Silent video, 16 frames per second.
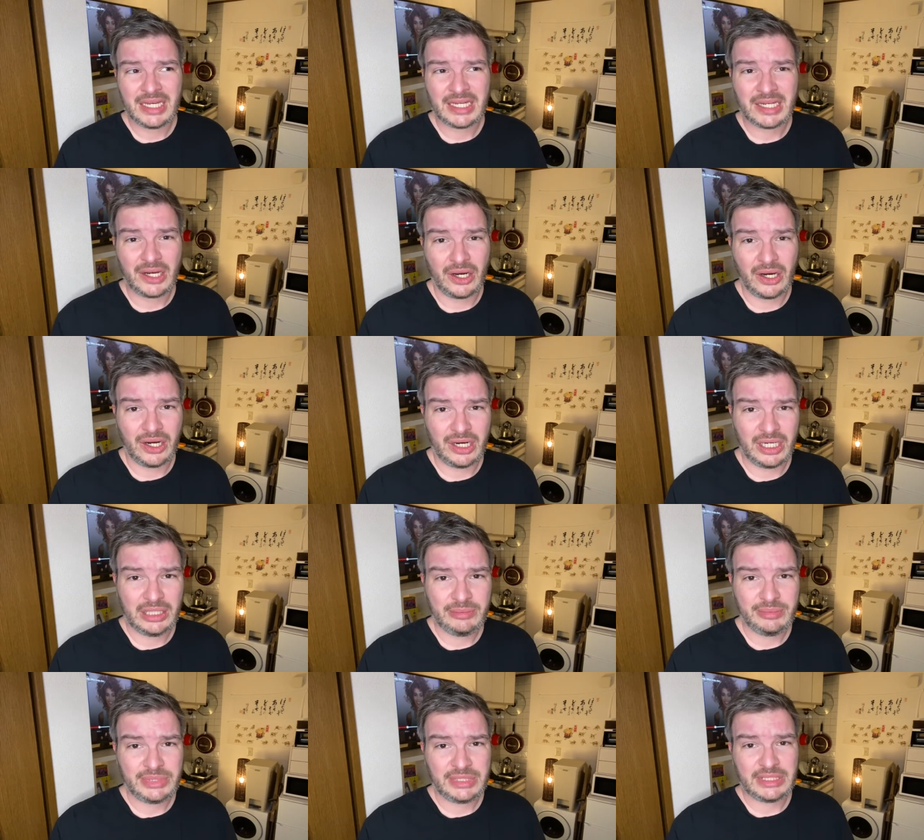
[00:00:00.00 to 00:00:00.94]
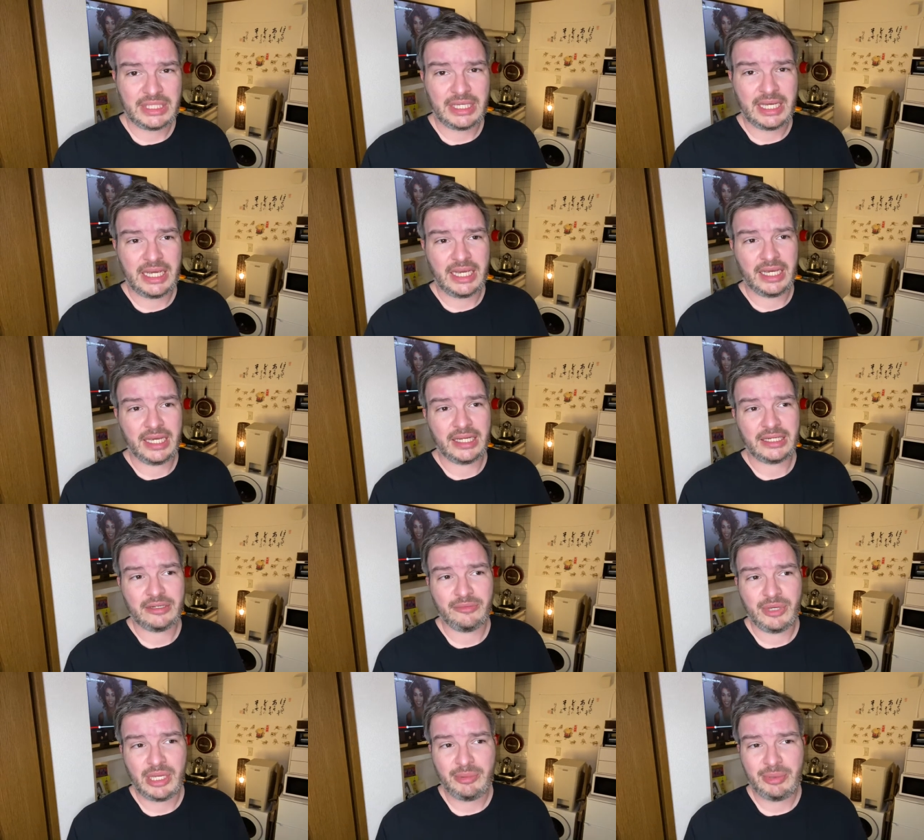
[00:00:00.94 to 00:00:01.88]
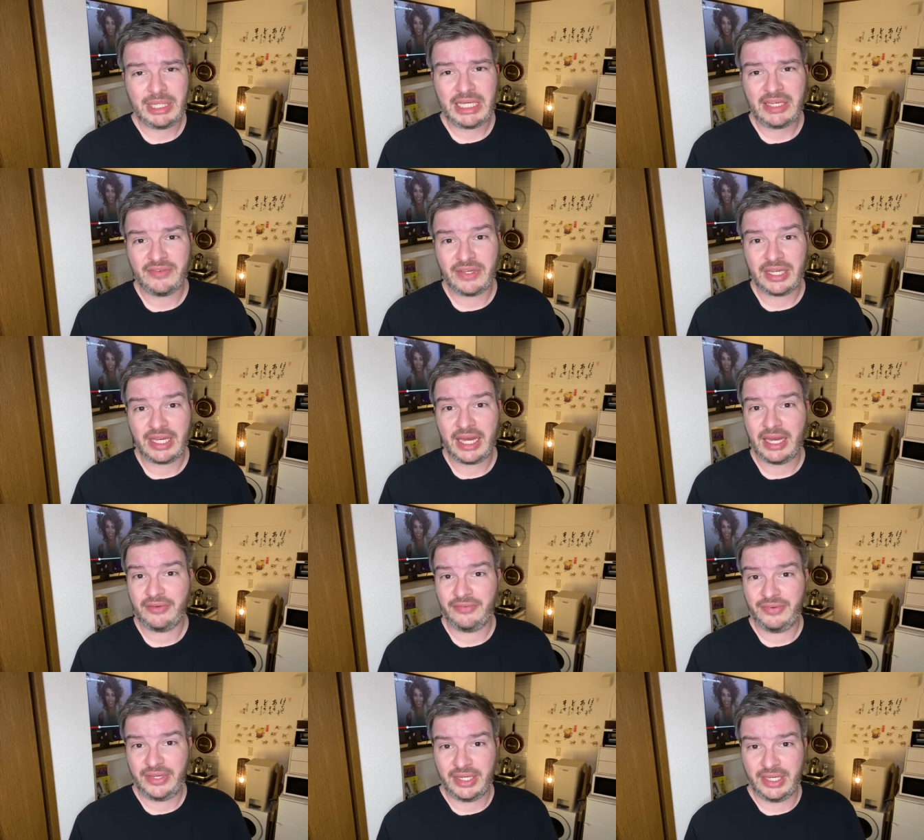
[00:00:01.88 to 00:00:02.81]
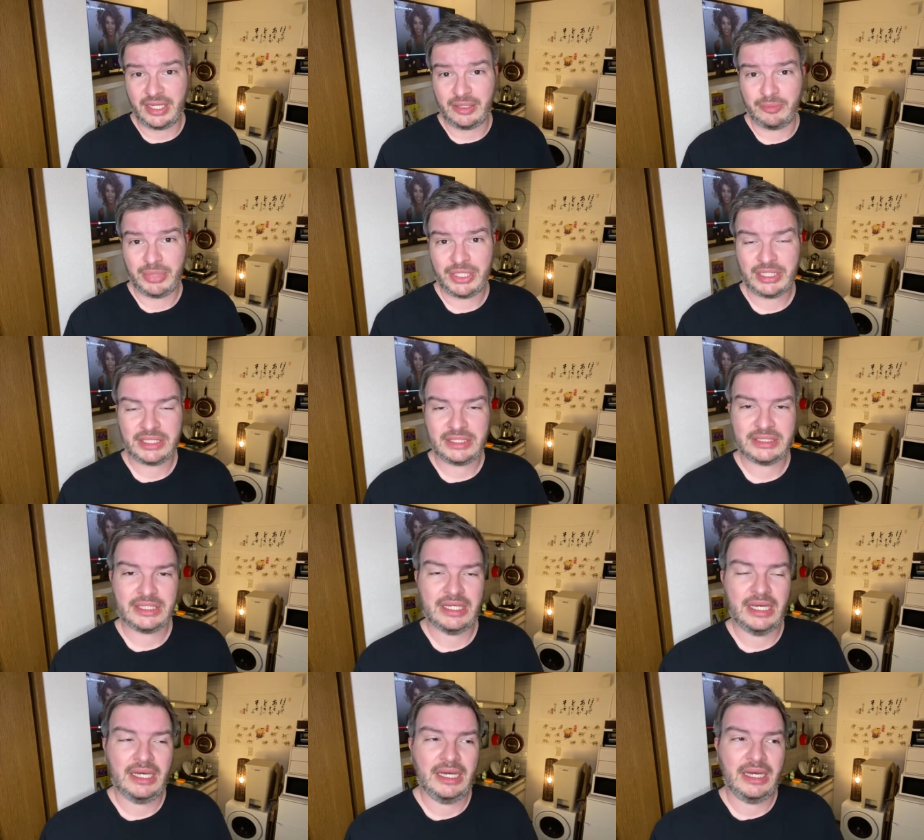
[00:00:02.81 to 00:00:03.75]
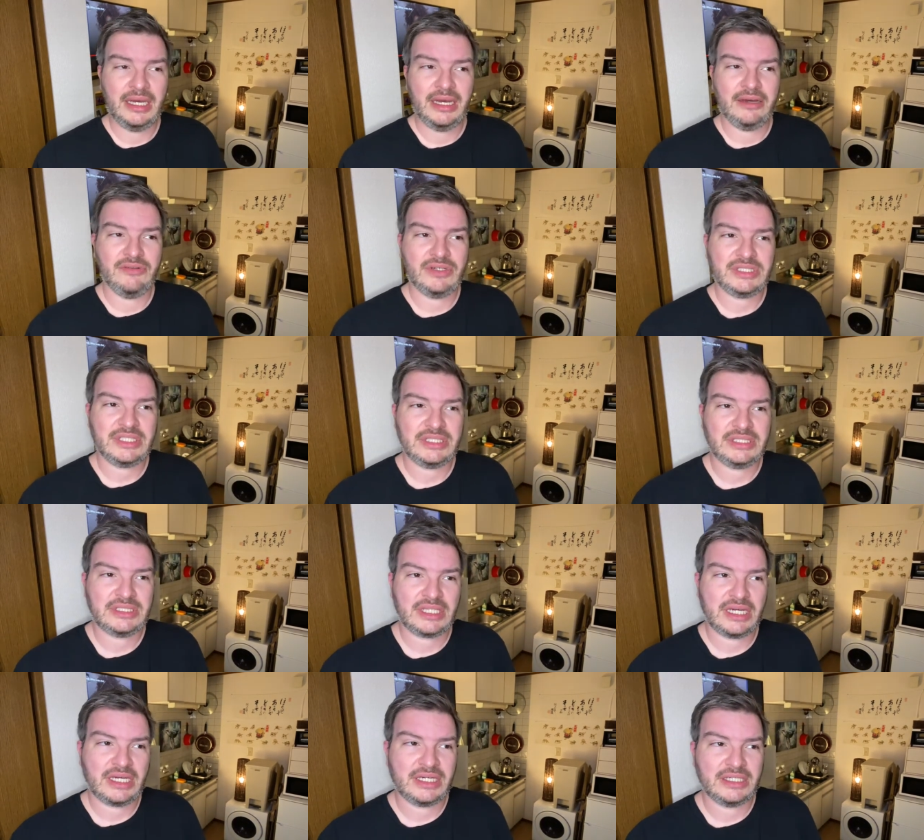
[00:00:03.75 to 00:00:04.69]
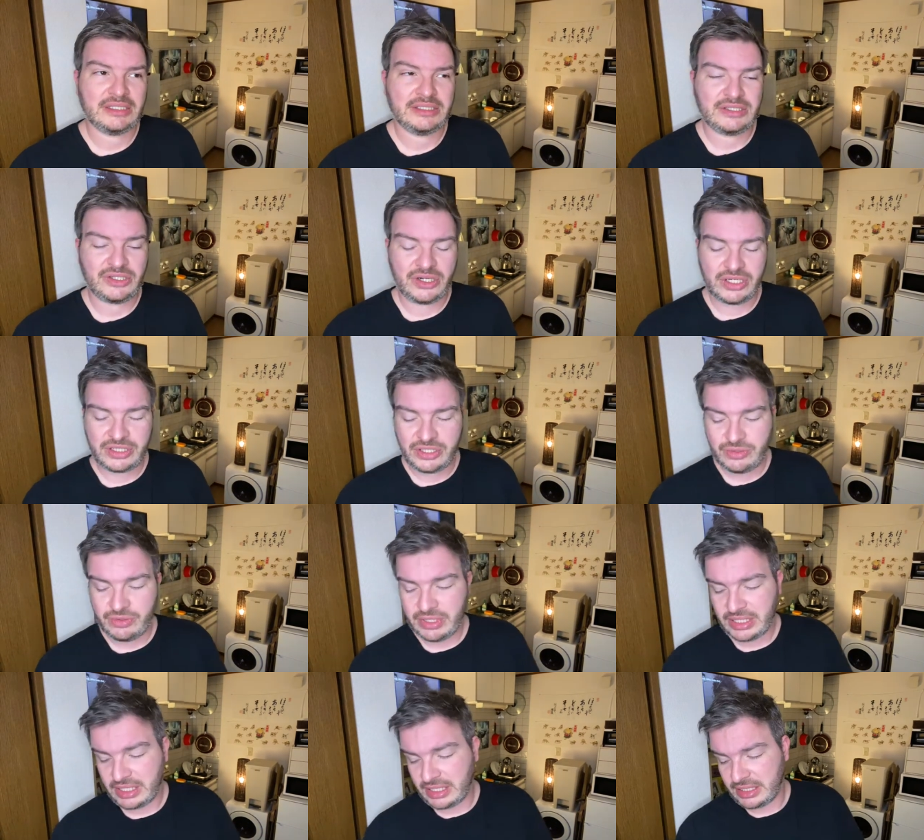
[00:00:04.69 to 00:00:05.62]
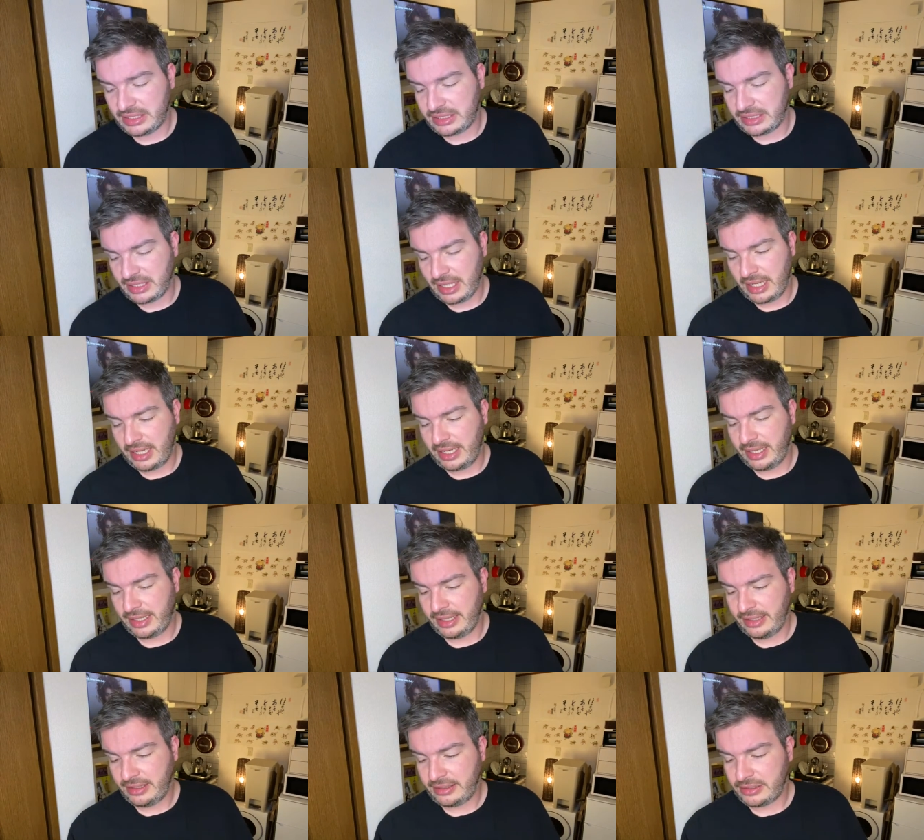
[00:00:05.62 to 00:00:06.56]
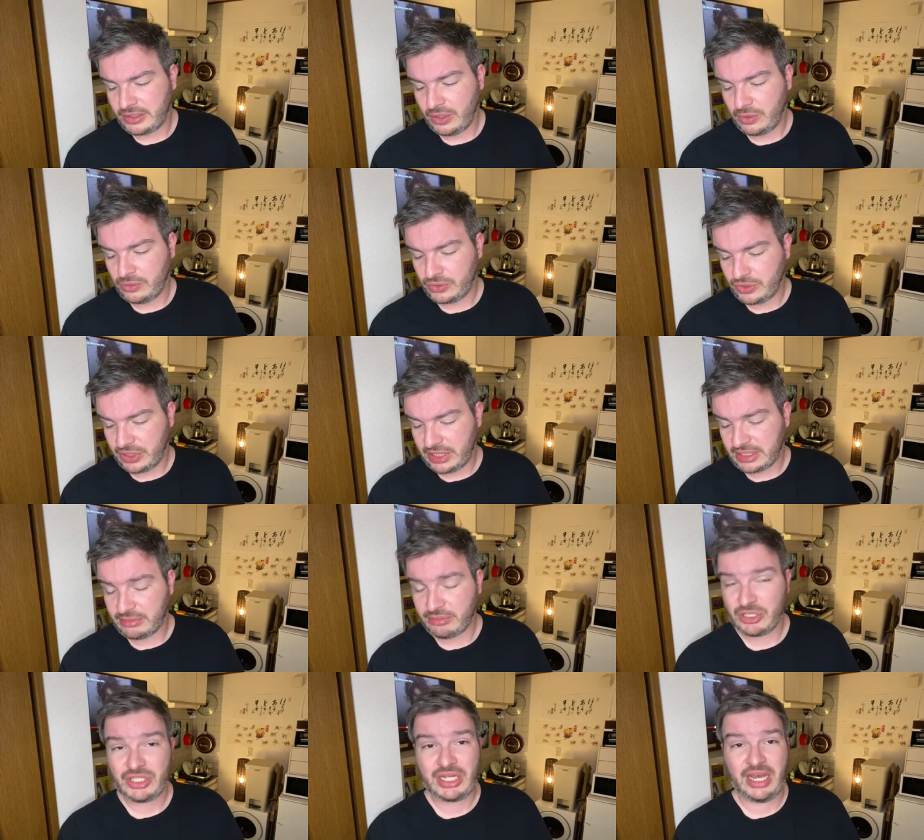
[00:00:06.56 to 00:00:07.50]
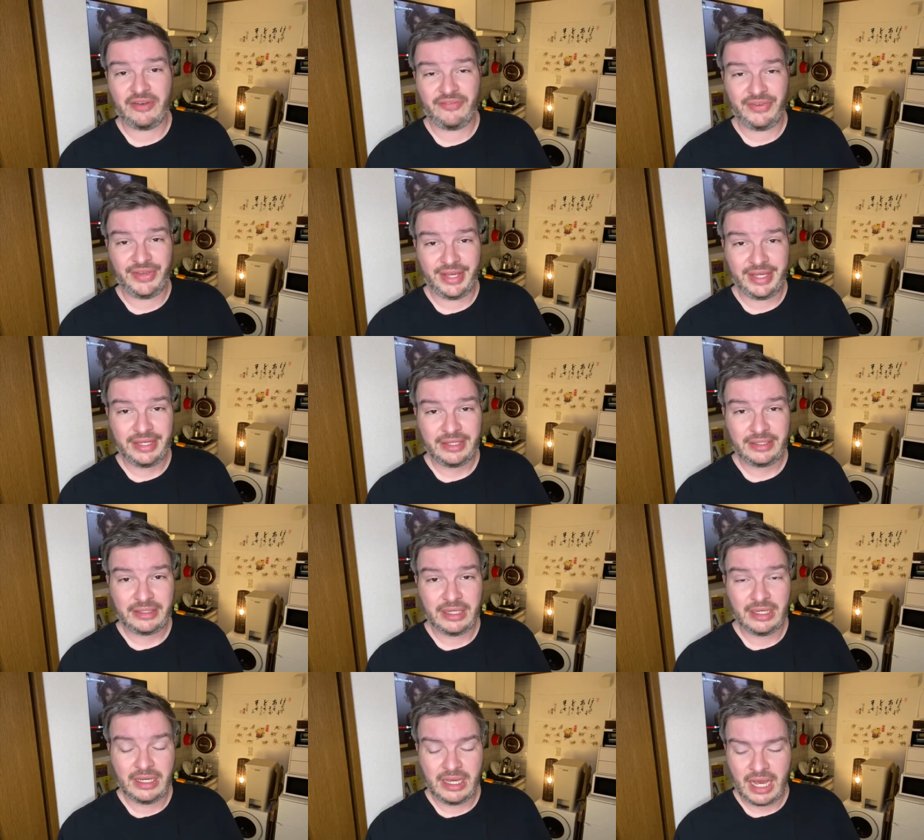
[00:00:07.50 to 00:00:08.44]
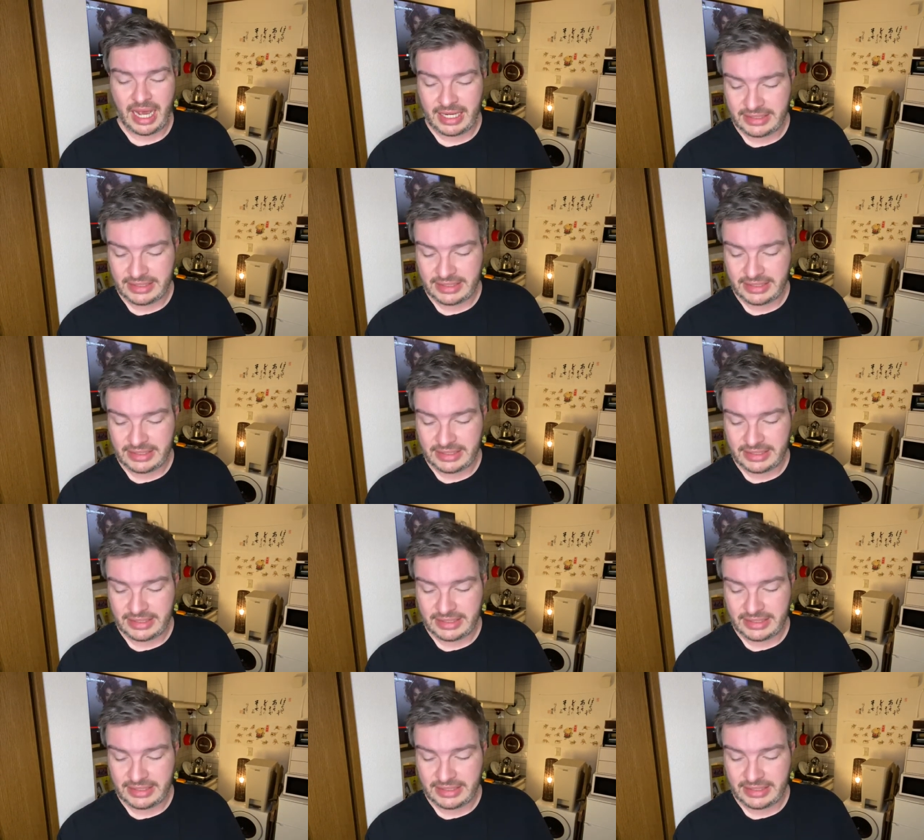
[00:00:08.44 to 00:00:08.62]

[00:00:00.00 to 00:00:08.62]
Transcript: carbs and maybe even caffeine because ever since I started doing this, I don't drink as much caffeine. I